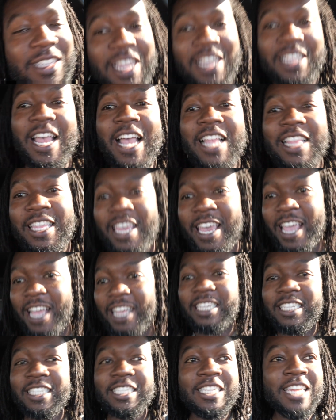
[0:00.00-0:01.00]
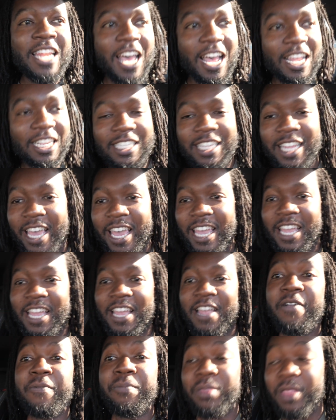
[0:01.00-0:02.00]
Like, that thing does not stay
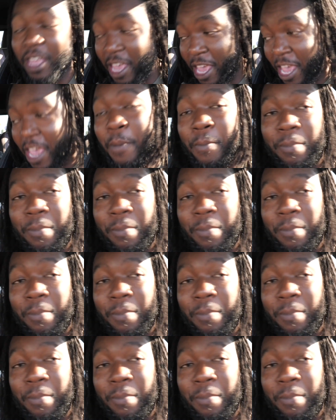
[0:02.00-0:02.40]
in